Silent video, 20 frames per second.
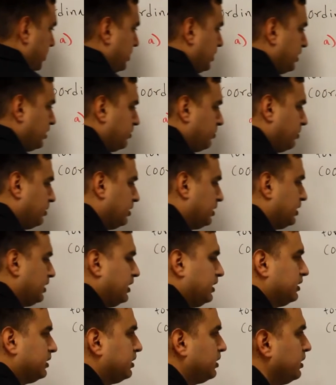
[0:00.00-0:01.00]
that that's where it's
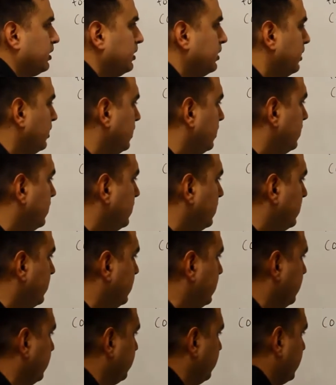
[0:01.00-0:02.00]
at.
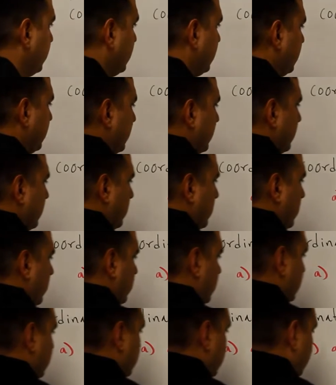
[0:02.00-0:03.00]
Um, the
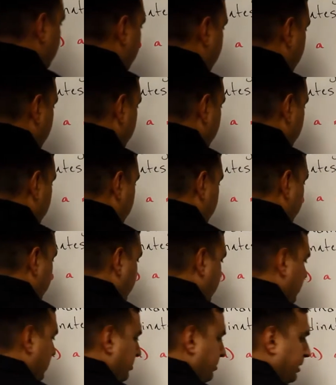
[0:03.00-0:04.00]
coordinates to this,
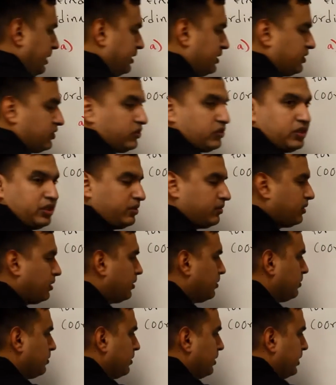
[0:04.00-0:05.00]
since I'm at
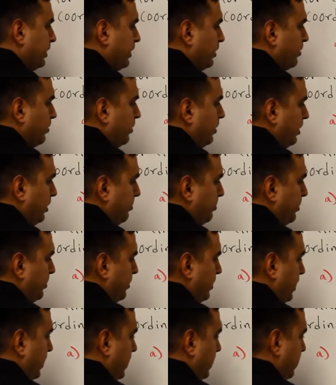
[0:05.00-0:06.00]
0 and I go up
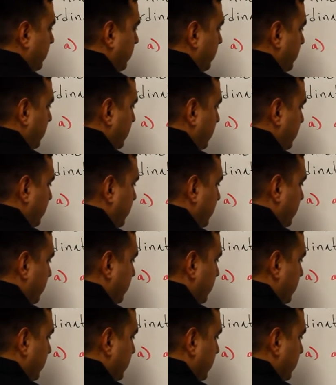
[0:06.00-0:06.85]
k units, it's going to